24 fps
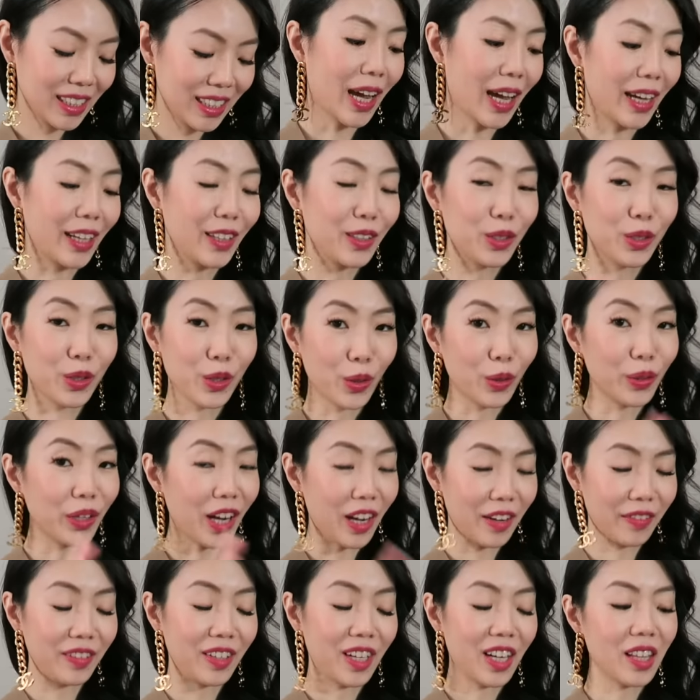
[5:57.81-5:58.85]
I don't
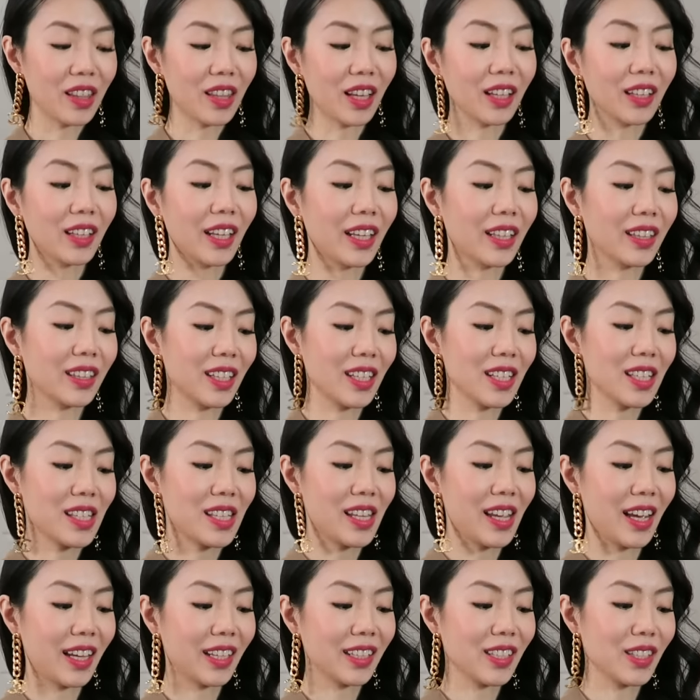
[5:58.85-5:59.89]
have anything like this
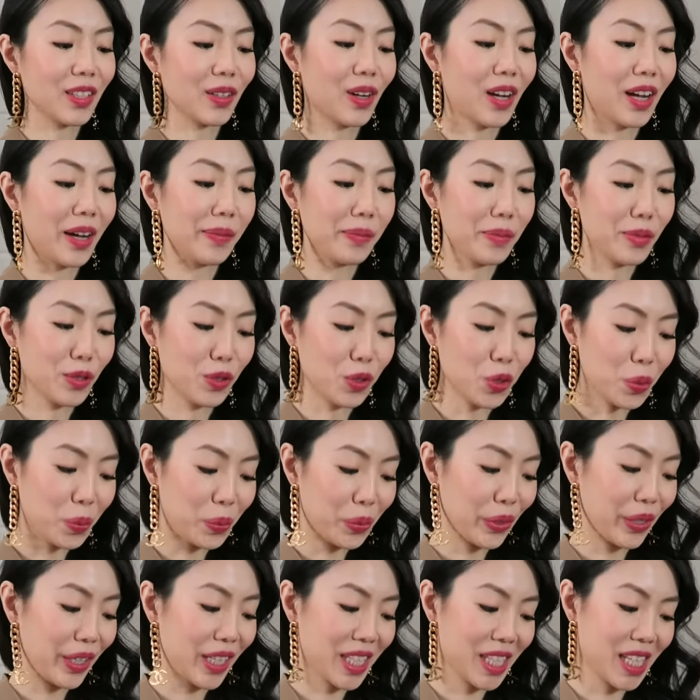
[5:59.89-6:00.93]
yet, so I'm
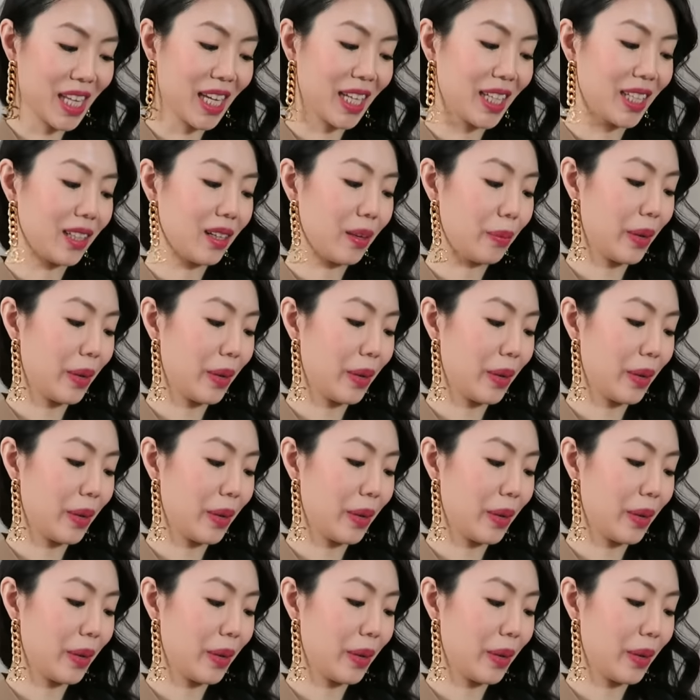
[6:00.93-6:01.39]
super excited